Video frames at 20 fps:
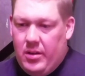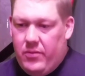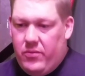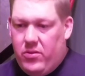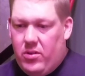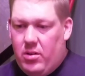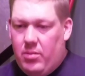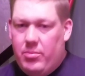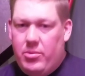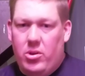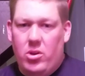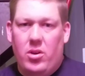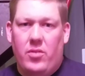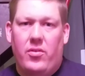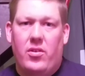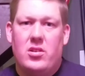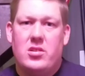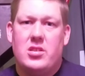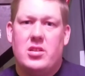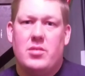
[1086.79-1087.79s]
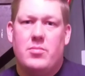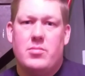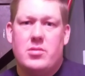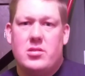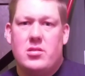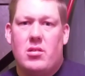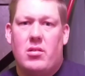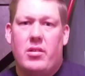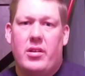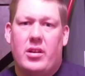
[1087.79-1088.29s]
from University of
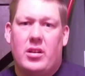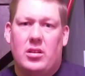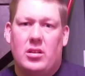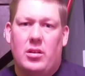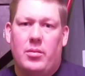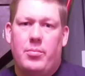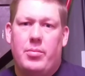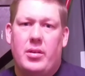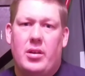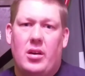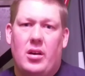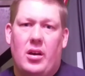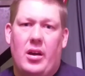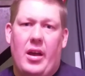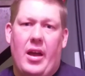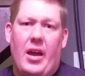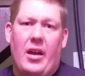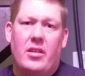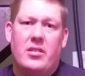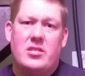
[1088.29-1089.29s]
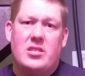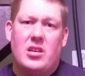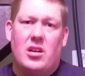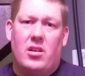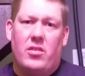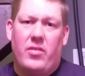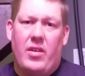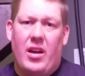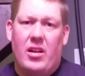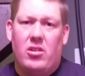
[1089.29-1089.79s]
Missouri Columbia Center
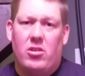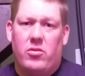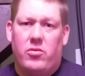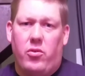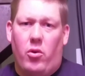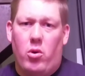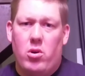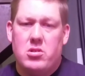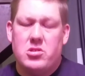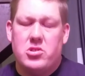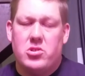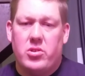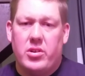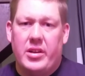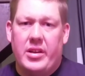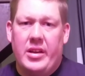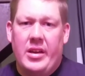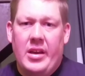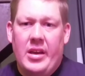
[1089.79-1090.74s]
of Agroforestry.